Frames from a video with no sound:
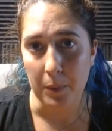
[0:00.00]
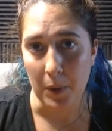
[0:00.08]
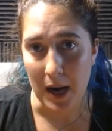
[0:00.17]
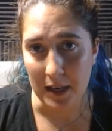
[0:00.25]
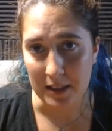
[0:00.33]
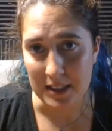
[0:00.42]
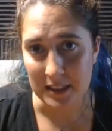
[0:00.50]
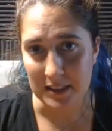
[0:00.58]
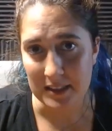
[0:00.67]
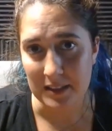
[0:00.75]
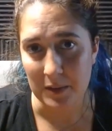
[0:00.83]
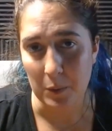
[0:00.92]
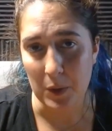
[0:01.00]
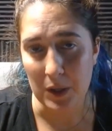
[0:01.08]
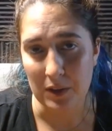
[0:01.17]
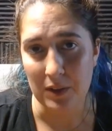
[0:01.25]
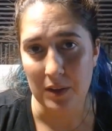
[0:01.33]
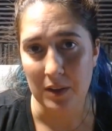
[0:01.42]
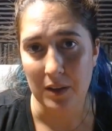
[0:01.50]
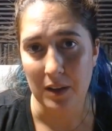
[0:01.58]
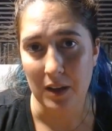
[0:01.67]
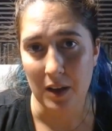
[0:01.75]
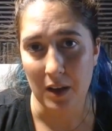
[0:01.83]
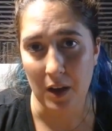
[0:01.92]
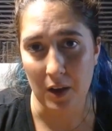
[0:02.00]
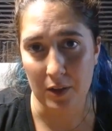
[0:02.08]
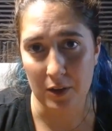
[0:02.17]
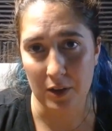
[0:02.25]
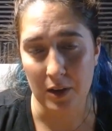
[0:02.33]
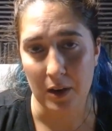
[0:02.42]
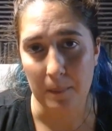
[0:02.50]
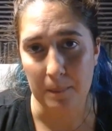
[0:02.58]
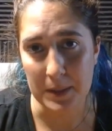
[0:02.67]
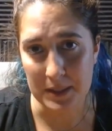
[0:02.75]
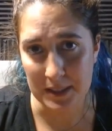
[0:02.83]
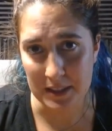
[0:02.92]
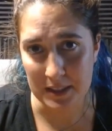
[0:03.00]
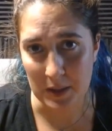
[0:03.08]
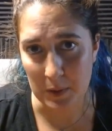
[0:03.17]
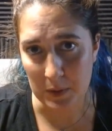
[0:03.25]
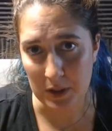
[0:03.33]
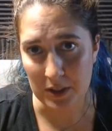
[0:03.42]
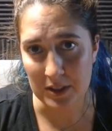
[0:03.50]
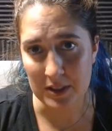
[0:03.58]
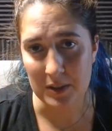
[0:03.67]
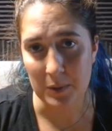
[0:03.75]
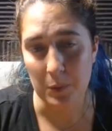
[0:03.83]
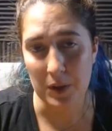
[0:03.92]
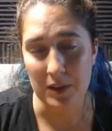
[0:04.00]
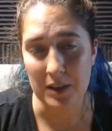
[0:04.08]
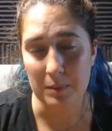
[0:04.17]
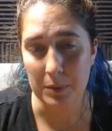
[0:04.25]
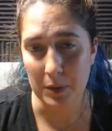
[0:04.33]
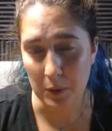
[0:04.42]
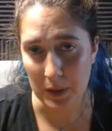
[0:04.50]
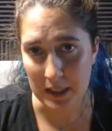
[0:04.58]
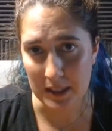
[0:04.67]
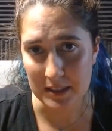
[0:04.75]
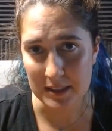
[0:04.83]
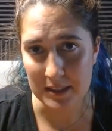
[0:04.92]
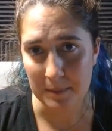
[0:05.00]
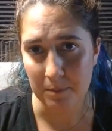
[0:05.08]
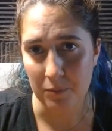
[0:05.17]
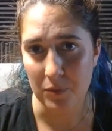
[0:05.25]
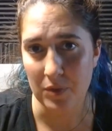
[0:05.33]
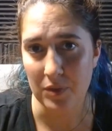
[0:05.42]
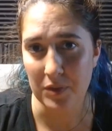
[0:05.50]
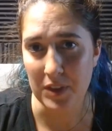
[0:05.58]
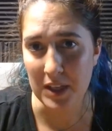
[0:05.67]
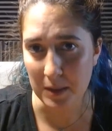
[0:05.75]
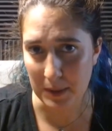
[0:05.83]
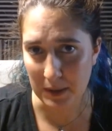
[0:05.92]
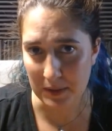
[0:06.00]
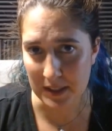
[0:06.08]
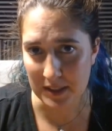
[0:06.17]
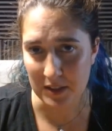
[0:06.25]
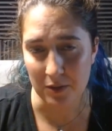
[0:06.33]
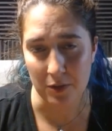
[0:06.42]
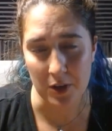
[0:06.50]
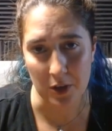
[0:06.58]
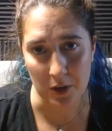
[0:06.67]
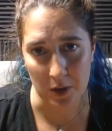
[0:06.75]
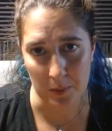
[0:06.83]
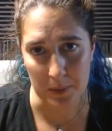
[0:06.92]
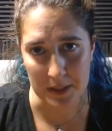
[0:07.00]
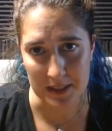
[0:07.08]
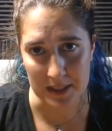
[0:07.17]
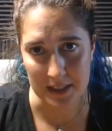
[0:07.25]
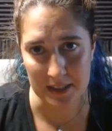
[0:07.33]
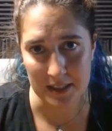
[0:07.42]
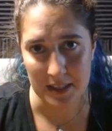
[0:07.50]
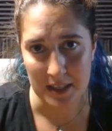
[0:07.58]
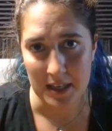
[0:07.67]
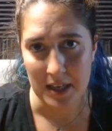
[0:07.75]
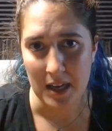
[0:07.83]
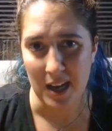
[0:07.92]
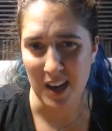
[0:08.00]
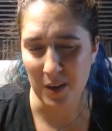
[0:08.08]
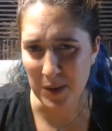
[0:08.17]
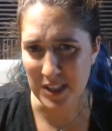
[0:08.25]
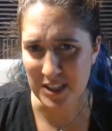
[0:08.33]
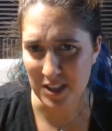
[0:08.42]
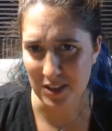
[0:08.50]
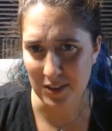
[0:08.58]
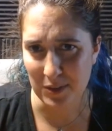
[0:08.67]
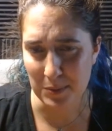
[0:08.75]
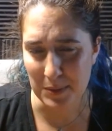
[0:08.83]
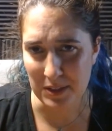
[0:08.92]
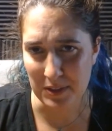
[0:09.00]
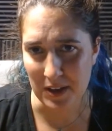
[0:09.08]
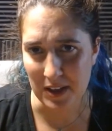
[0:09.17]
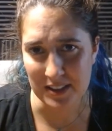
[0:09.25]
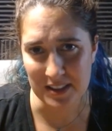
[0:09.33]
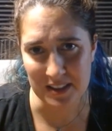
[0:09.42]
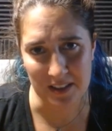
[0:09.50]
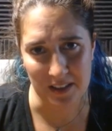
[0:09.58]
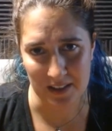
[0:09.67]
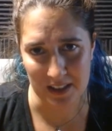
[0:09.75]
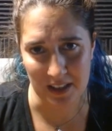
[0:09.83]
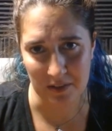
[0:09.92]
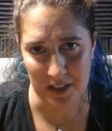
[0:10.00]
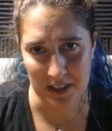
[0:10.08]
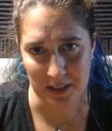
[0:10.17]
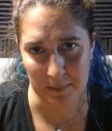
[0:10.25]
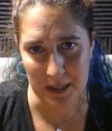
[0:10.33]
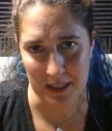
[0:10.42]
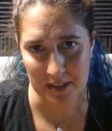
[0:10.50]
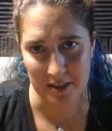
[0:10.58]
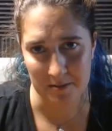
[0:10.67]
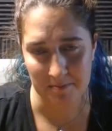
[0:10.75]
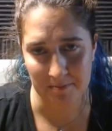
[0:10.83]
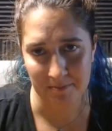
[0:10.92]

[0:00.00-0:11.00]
practice with other business owners, with employees, think about this for your own business. I want to talk through my thoughts on the everything page.